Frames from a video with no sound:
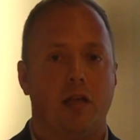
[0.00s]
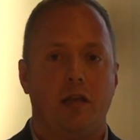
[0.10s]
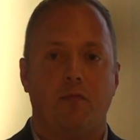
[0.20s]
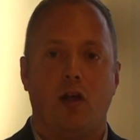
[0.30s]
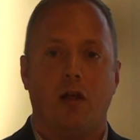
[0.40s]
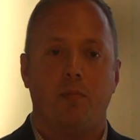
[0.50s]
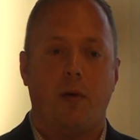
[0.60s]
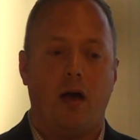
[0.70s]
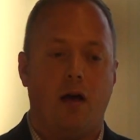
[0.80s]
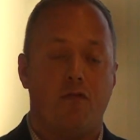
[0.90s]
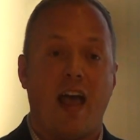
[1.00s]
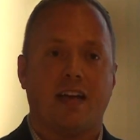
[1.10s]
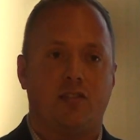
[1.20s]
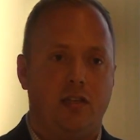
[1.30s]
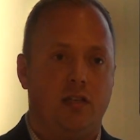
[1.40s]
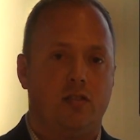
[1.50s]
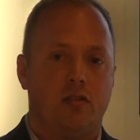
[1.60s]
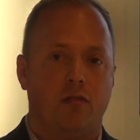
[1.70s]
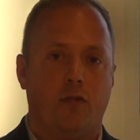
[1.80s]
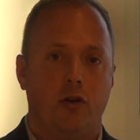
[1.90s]
They develop
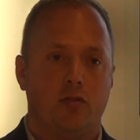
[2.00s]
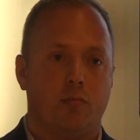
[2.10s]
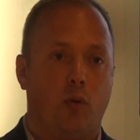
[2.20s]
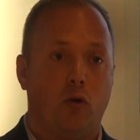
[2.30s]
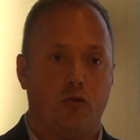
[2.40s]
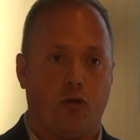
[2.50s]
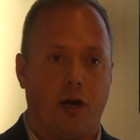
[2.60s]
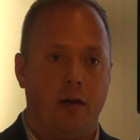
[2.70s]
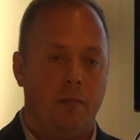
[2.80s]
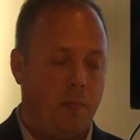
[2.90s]
vaccines for use in poultry.